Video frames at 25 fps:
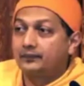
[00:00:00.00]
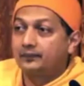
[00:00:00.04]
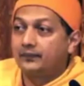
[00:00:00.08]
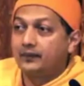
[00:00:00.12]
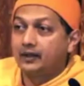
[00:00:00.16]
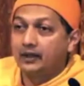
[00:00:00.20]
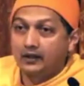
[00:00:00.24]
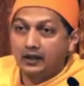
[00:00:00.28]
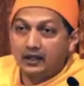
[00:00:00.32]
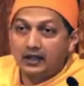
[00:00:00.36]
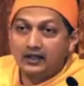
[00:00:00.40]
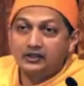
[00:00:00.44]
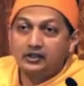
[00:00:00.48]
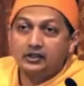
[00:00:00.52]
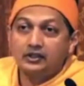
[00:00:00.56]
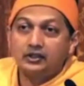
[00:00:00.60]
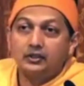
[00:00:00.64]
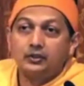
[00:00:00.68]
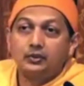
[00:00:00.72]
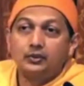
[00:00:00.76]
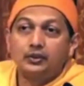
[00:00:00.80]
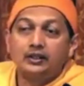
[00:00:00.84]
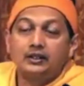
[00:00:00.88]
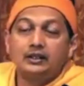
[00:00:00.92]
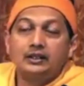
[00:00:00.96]
the Raja
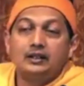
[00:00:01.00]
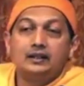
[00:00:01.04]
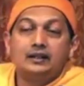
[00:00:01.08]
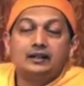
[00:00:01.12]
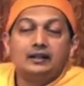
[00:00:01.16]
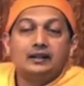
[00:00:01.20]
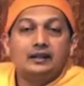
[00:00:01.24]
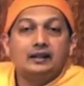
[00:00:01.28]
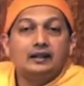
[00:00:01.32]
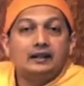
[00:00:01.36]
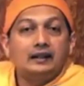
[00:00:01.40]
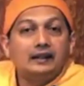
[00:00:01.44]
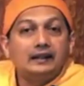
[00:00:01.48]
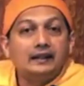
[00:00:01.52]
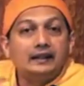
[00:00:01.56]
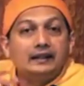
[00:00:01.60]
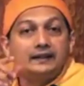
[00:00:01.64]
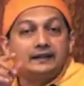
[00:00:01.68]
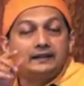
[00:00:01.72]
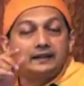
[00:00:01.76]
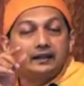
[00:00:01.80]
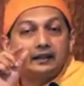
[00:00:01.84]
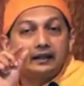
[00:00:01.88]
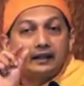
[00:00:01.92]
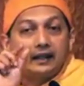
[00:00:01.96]
Yogi,
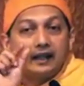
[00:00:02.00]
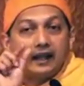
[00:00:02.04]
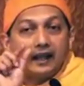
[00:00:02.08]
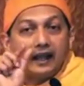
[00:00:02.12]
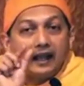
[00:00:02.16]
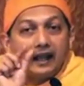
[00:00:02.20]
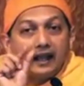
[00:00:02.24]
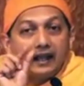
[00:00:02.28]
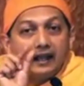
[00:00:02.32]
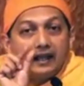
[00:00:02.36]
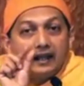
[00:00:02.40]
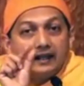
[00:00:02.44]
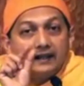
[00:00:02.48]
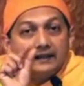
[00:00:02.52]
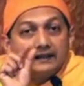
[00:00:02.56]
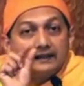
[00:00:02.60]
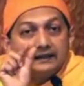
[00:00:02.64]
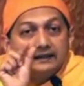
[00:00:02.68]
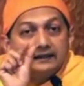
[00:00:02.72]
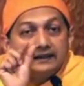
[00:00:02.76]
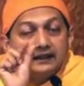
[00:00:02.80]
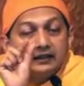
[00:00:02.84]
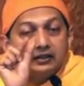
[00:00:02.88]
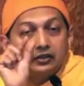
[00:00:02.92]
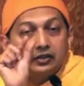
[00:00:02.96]
is as
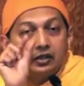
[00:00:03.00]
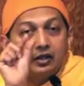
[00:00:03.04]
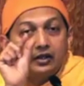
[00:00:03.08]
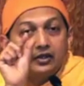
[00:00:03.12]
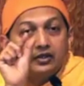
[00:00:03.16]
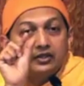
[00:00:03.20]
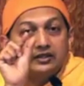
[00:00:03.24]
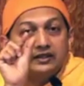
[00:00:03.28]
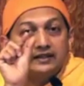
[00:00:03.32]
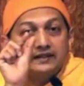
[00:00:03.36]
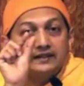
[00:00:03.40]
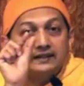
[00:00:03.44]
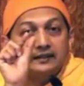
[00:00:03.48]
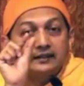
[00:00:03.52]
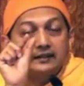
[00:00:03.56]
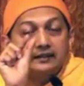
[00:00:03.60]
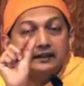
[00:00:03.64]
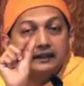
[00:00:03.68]
in that conscious,